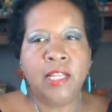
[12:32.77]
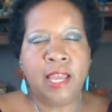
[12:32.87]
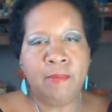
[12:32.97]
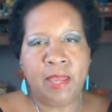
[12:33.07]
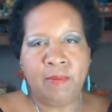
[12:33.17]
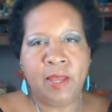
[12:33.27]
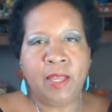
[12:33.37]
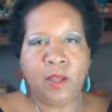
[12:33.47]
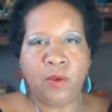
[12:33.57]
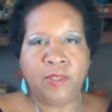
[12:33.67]
they may be
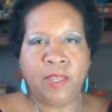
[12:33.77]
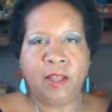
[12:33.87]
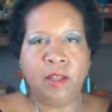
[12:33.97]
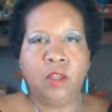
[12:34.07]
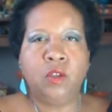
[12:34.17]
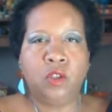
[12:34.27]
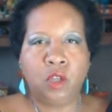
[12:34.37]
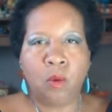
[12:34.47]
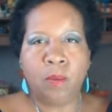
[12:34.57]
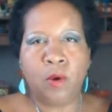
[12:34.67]
using.
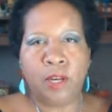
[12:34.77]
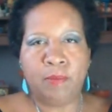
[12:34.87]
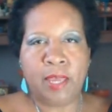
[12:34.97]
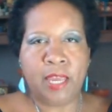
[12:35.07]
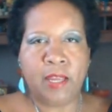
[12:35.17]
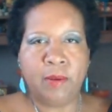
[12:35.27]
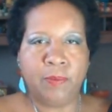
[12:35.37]
So mote it be.